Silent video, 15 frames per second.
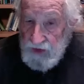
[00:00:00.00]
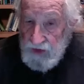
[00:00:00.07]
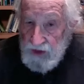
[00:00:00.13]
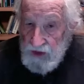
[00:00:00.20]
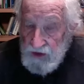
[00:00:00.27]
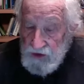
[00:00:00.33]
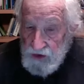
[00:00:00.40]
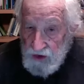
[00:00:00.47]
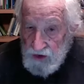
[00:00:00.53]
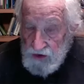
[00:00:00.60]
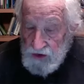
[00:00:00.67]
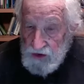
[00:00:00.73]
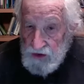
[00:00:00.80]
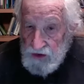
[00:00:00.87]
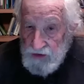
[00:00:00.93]

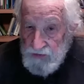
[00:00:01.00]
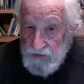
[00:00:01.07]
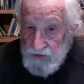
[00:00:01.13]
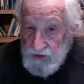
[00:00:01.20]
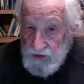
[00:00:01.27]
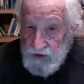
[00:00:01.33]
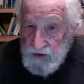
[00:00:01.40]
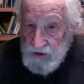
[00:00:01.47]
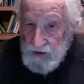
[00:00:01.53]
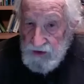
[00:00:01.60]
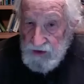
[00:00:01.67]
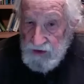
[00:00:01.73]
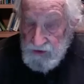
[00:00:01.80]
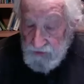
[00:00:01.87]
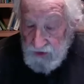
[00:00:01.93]
churches,
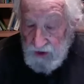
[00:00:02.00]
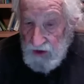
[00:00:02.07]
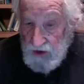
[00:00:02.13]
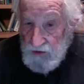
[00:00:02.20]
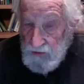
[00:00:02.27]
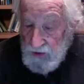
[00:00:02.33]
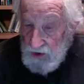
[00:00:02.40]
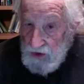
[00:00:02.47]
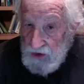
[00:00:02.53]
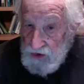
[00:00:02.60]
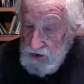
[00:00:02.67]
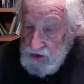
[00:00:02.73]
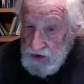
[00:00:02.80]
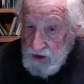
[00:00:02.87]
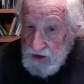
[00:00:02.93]
it's a very religious
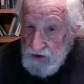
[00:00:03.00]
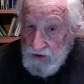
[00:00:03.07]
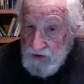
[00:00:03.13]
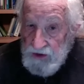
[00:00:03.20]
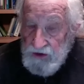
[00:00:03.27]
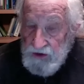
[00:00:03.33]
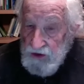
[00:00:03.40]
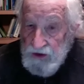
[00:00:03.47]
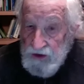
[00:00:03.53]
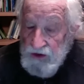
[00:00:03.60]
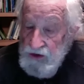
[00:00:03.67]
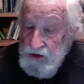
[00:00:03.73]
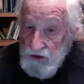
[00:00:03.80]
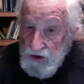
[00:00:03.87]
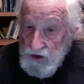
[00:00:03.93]
country, churches
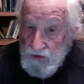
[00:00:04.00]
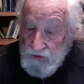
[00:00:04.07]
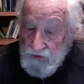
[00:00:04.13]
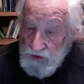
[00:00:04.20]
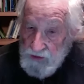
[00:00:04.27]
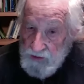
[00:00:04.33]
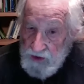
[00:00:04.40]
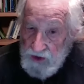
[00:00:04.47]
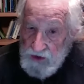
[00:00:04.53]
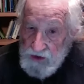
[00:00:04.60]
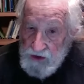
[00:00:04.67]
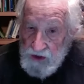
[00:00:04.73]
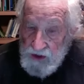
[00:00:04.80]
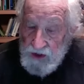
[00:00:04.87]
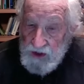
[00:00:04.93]
all over the place,
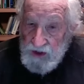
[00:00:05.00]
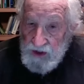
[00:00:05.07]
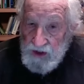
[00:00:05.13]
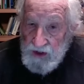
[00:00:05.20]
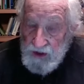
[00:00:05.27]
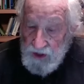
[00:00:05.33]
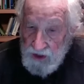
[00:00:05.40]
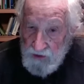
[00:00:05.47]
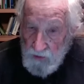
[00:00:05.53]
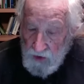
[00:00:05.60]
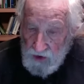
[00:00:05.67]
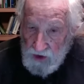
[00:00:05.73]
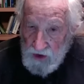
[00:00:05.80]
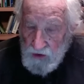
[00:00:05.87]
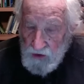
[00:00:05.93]
they want to
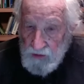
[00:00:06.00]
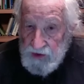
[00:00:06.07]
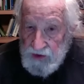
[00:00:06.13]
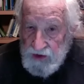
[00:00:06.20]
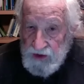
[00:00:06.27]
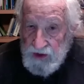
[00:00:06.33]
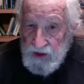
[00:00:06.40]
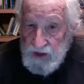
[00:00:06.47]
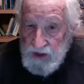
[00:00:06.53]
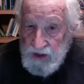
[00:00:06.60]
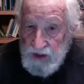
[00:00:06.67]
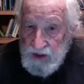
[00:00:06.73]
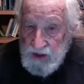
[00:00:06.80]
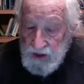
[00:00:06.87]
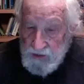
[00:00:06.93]
open
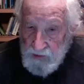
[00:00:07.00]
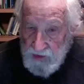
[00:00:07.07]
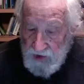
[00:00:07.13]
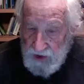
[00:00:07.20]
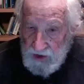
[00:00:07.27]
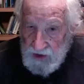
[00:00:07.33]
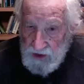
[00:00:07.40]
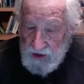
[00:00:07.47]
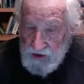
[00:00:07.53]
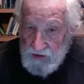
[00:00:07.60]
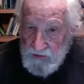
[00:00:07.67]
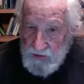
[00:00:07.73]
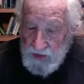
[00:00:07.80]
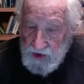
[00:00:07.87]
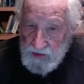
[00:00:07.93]
and bring in
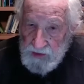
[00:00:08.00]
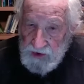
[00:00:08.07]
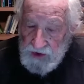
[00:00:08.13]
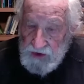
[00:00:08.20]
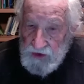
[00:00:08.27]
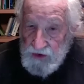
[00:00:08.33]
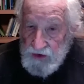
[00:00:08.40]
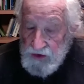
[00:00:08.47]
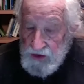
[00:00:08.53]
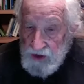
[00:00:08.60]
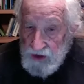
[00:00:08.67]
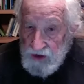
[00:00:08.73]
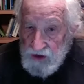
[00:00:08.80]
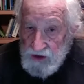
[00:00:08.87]
people into the church.